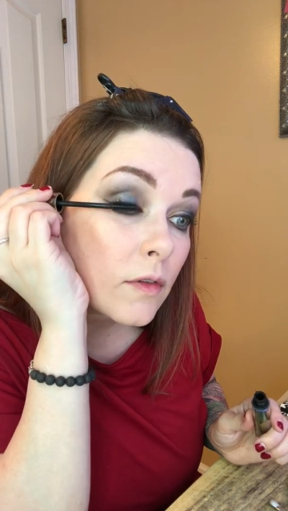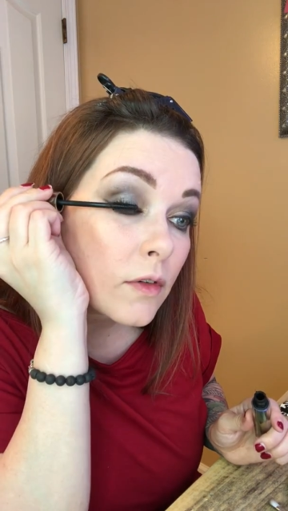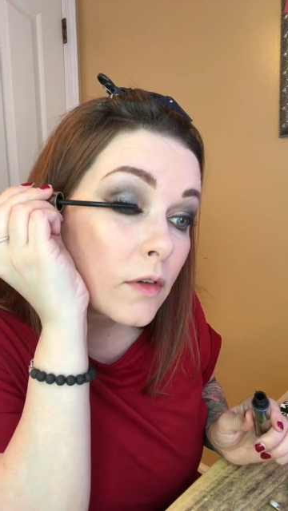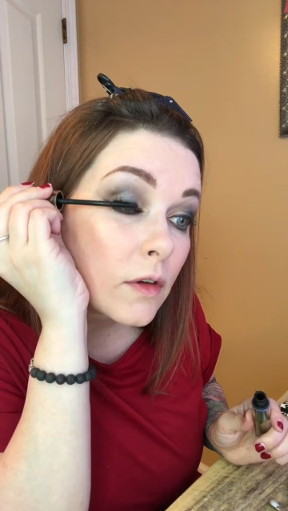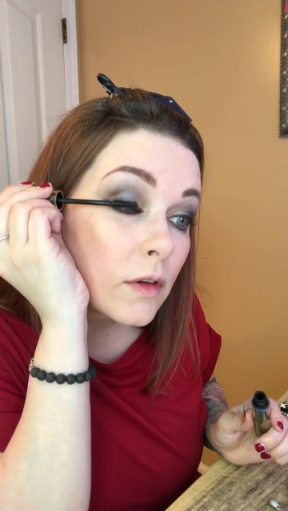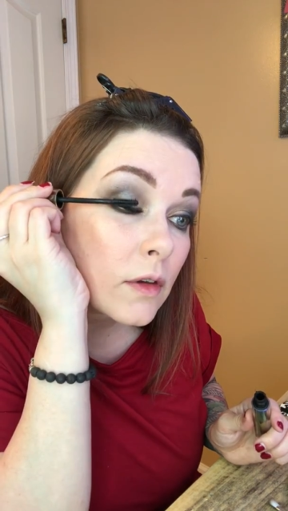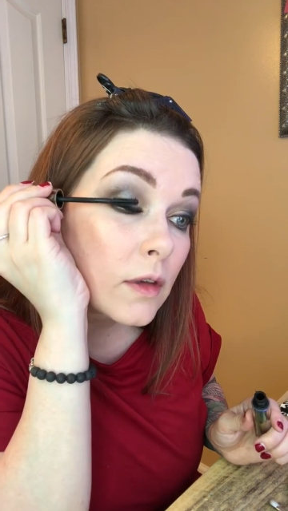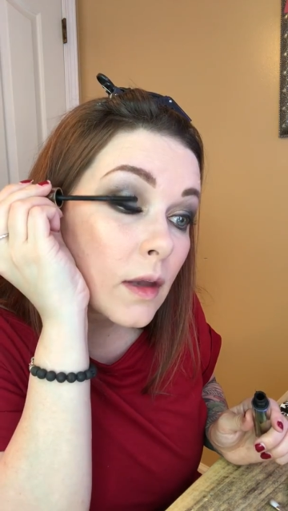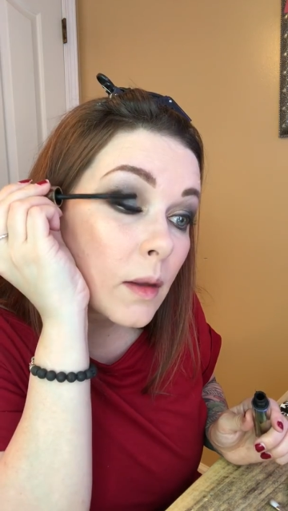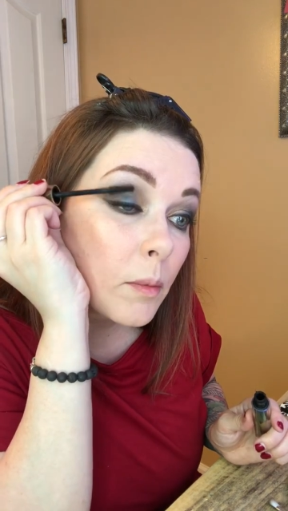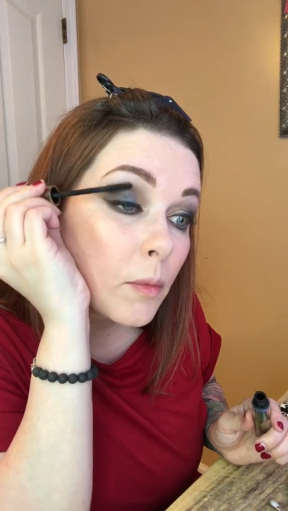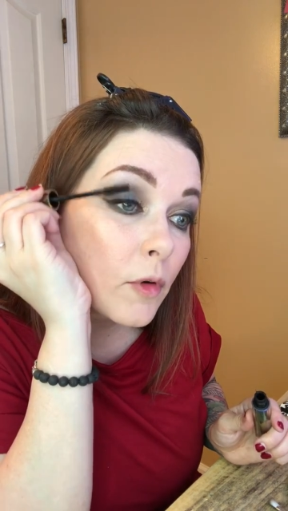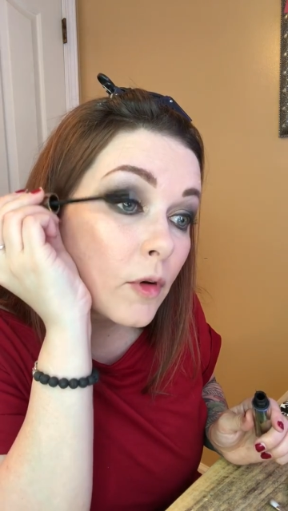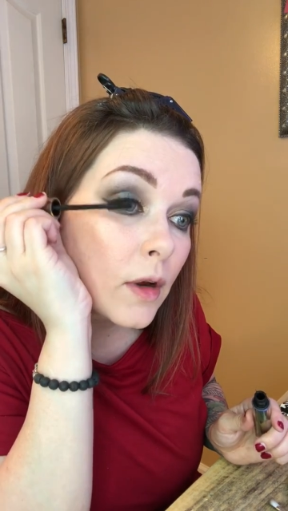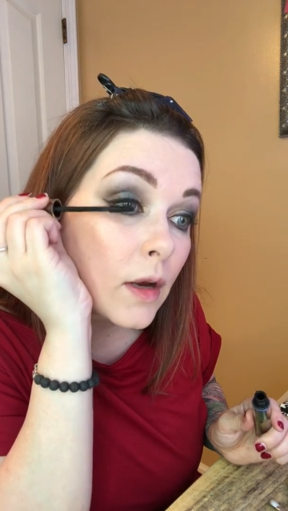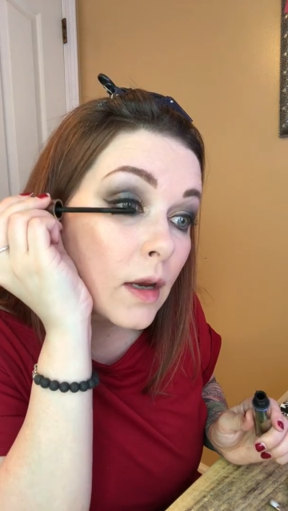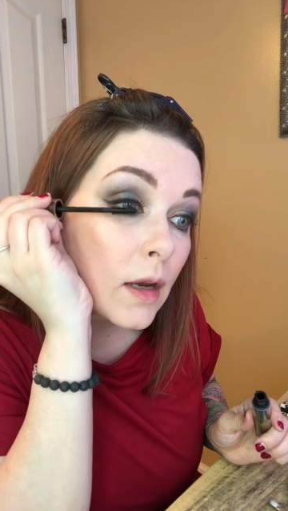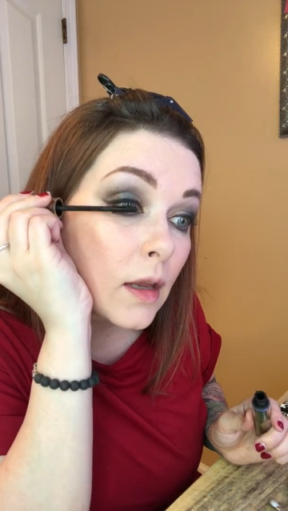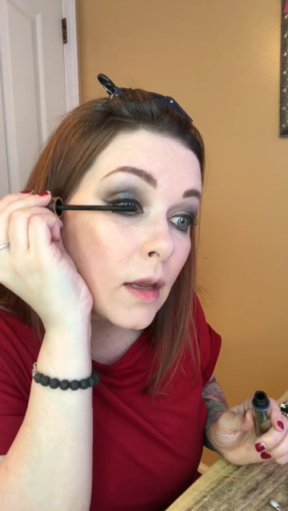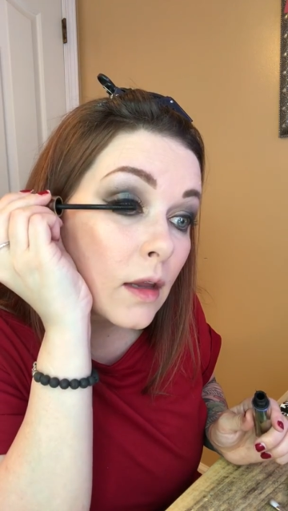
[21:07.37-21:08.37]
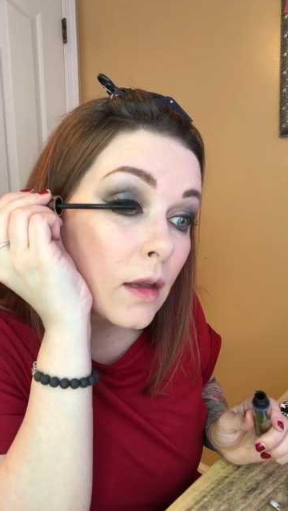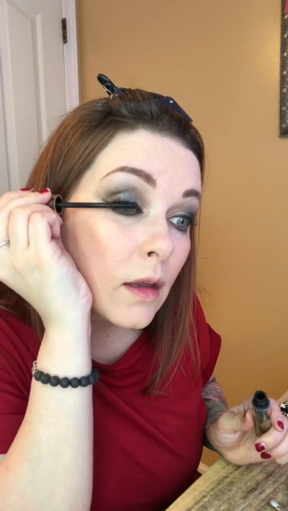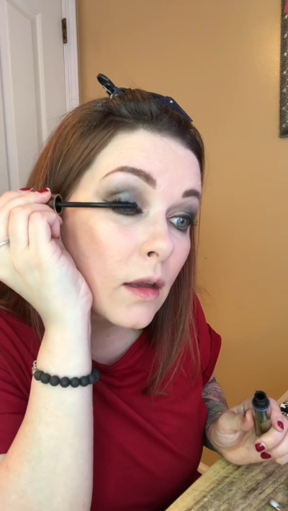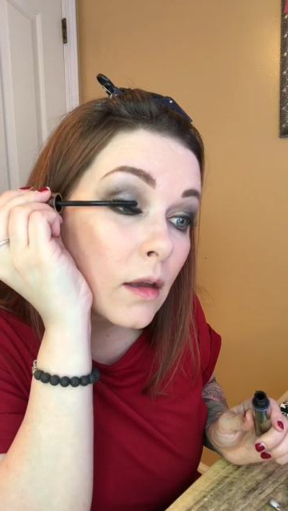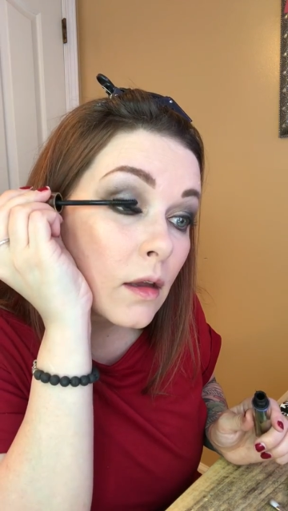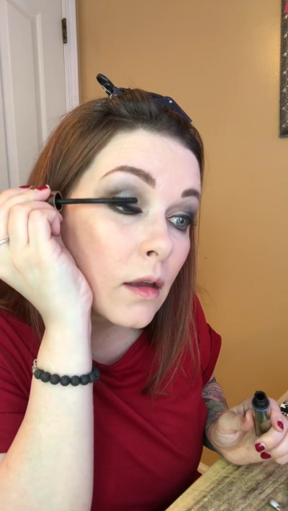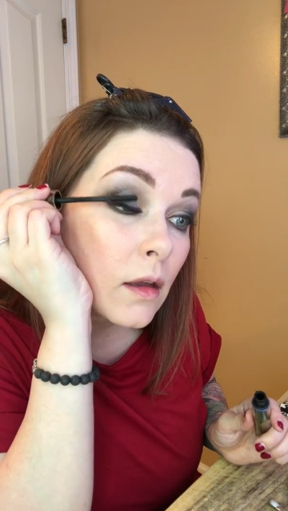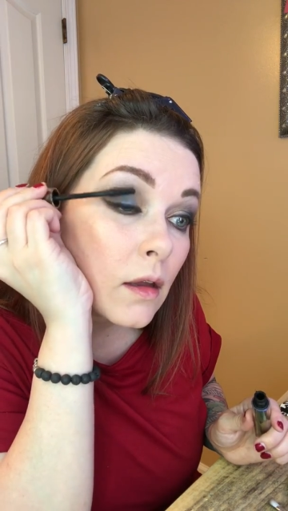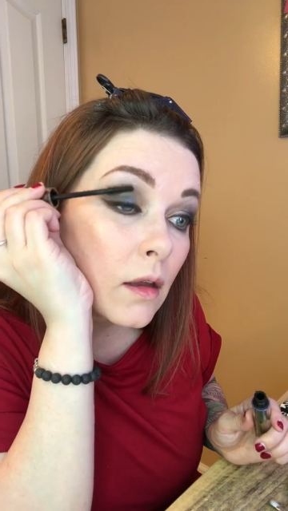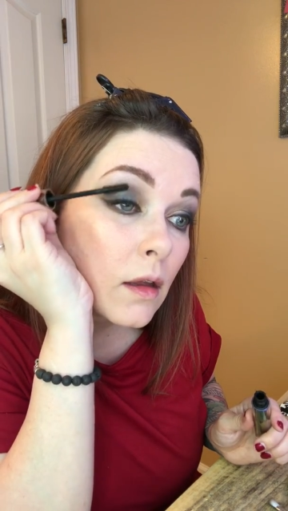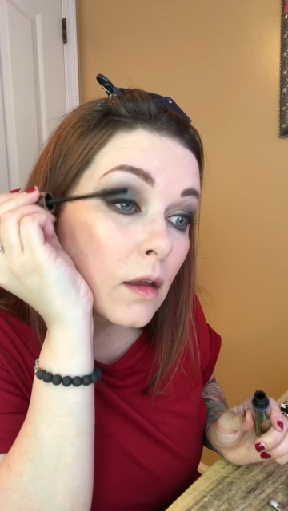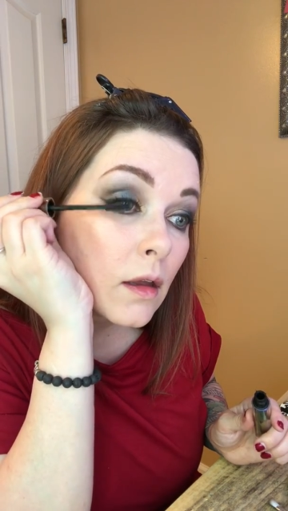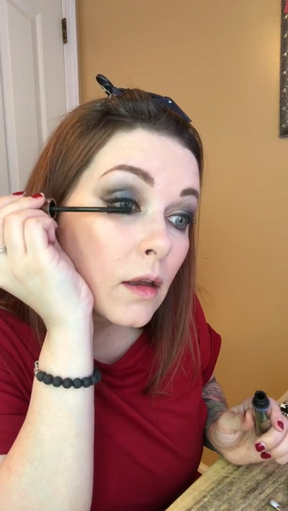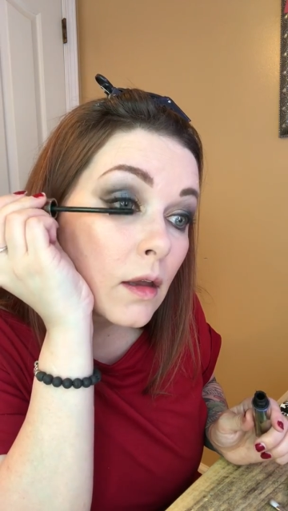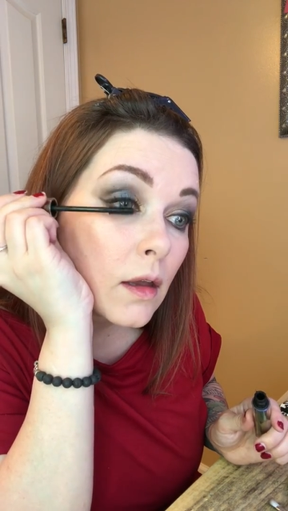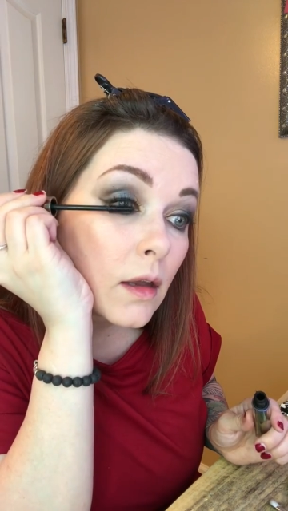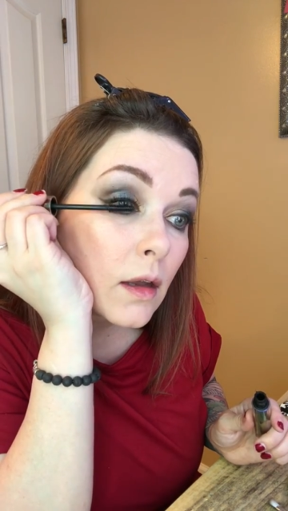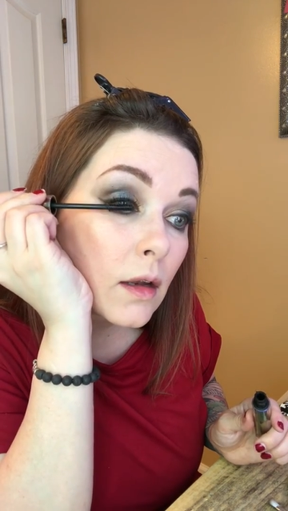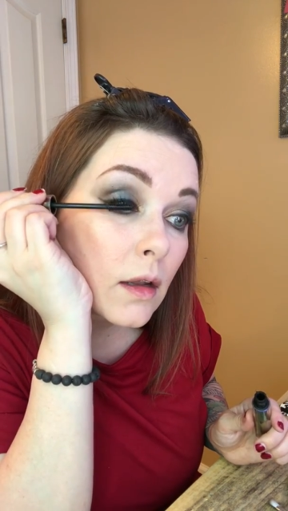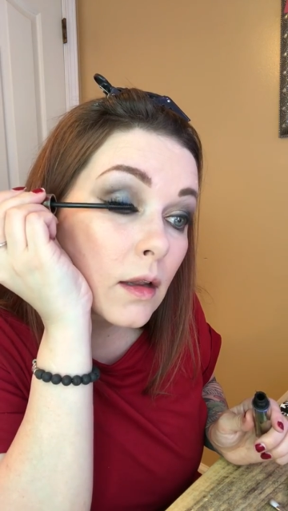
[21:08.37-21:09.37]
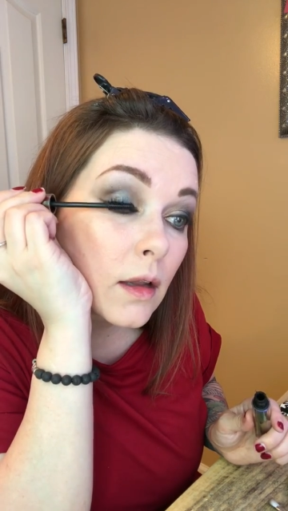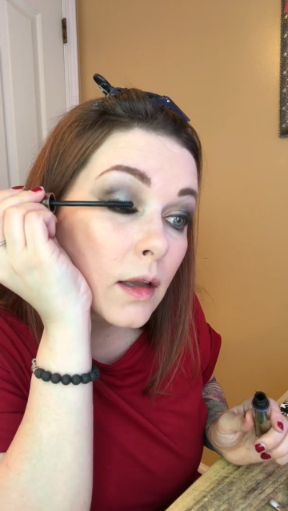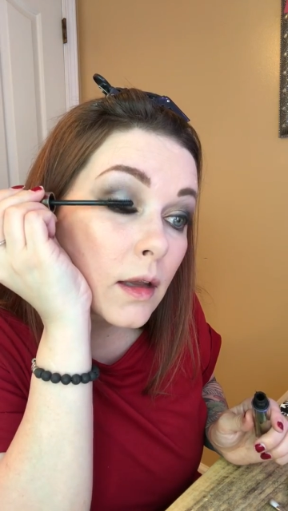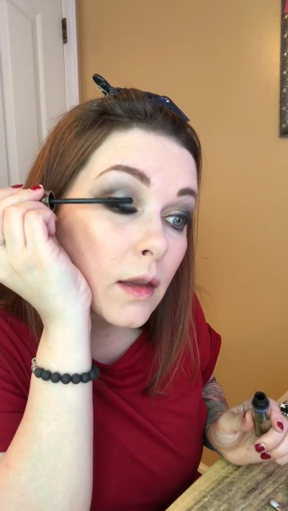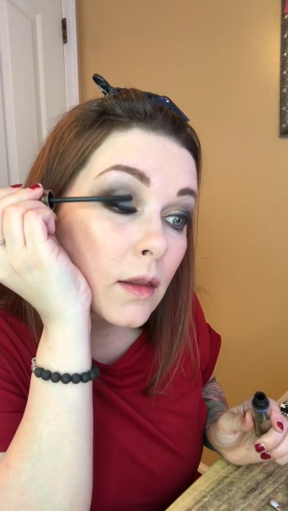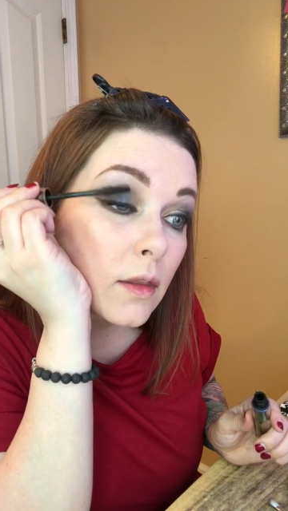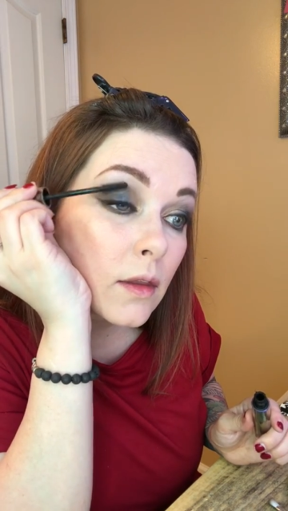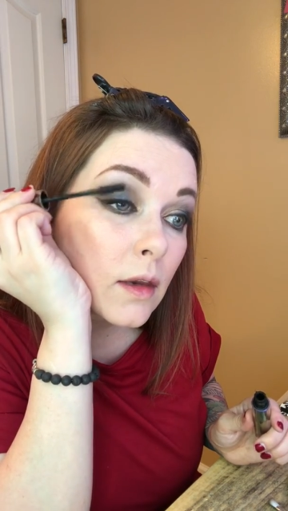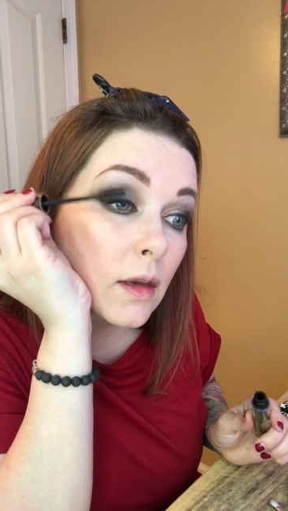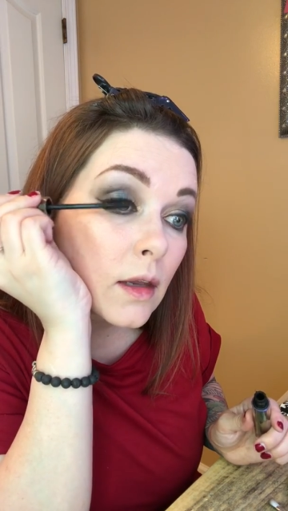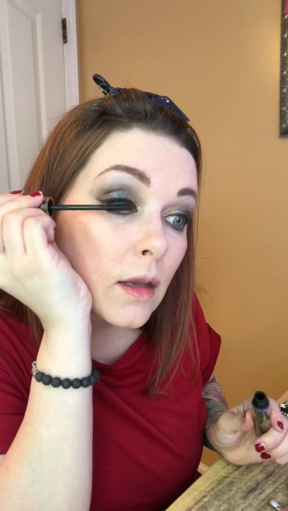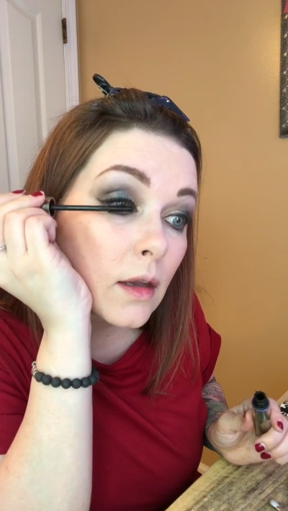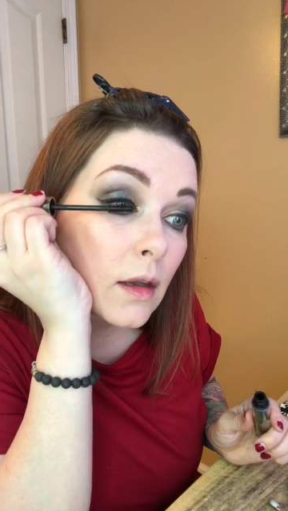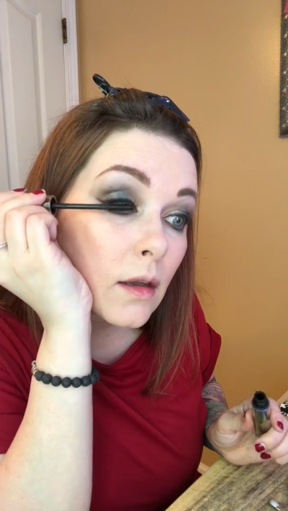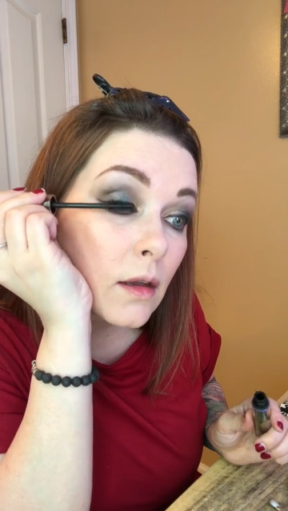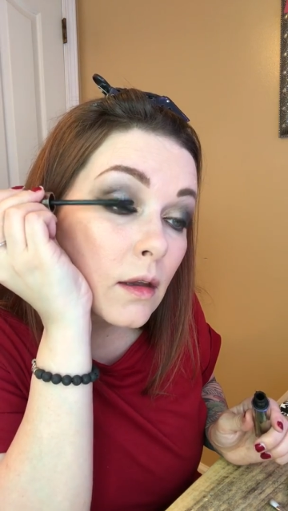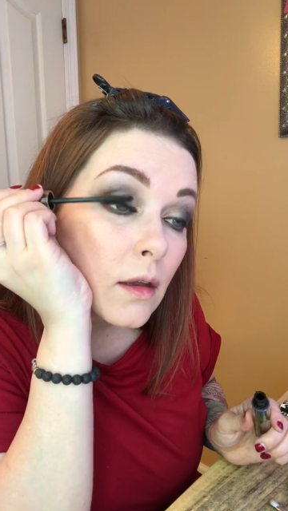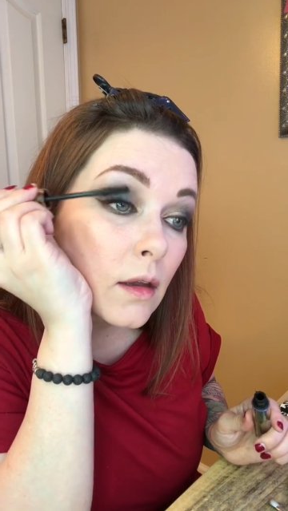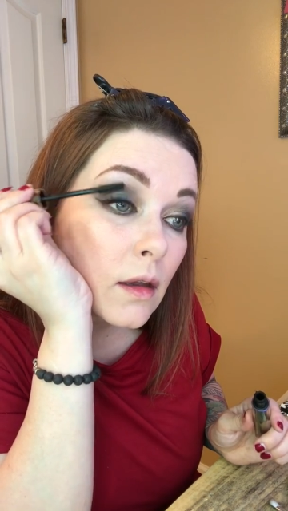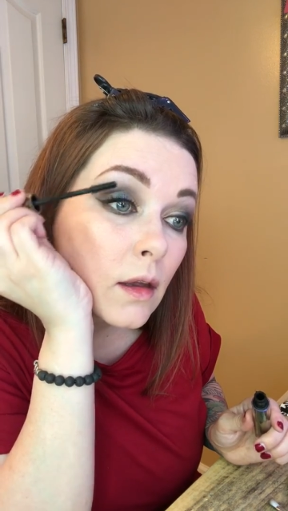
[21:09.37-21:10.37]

for separating and lengthening,